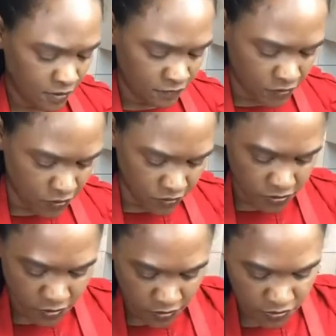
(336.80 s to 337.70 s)
got
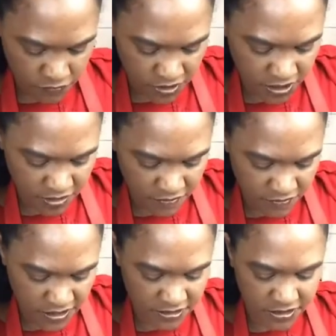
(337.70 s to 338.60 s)
3 of
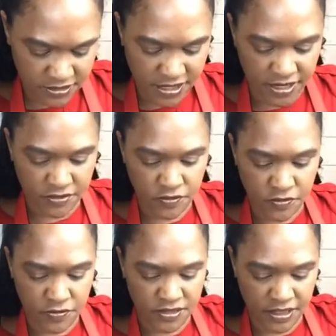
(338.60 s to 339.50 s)
these containers
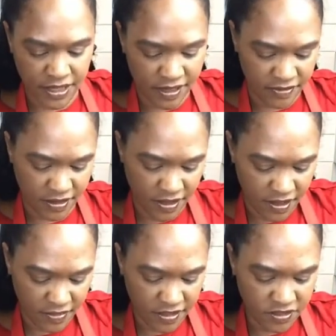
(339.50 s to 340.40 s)
all together,
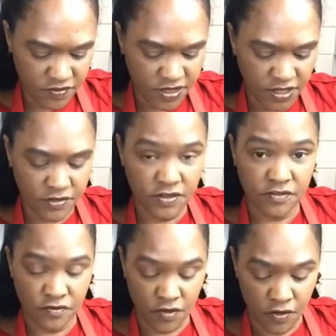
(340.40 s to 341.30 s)
and these are really good
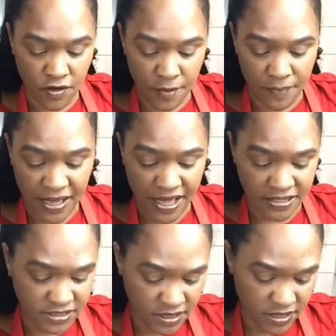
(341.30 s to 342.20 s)
for a
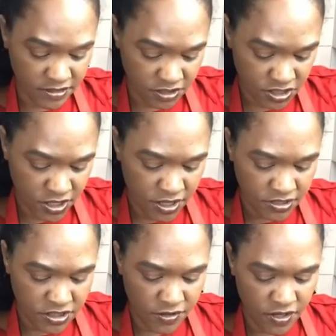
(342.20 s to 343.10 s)
packed lunch.
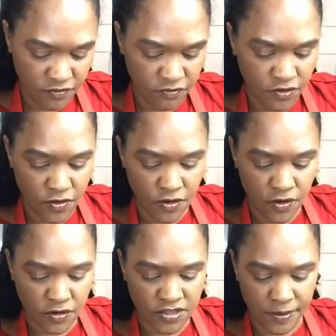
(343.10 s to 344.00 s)
So if
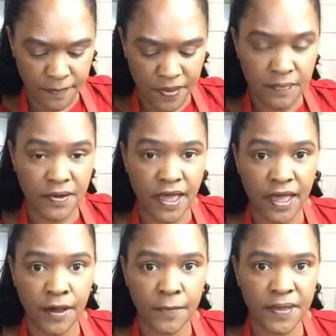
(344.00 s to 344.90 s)
some people are
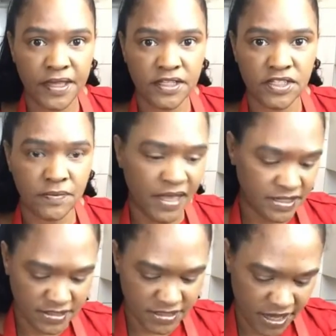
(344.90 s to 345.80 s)
helping to make
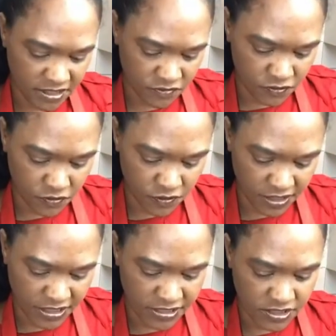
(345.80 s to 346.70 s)
snacks for
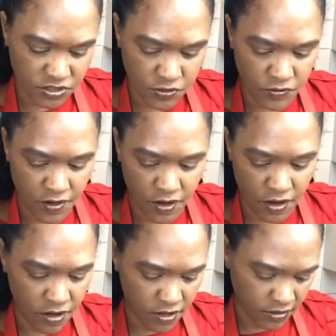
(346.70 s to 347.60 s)
kids who
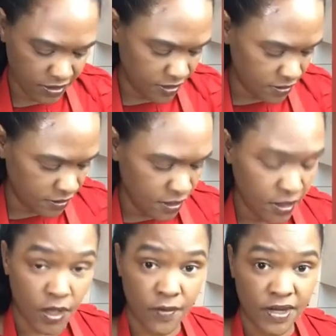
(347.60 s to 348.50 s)
are
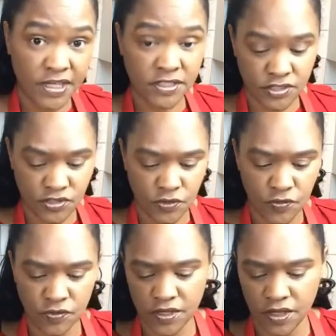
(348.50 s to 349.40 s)
going into
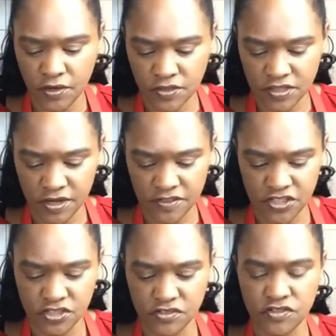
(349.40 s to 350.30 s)
school, the looked after
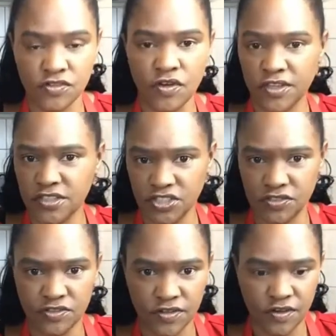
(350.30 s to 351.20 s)
children or the
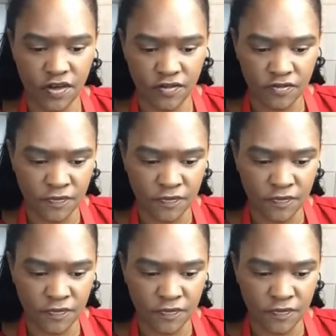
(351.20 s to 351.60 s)
children of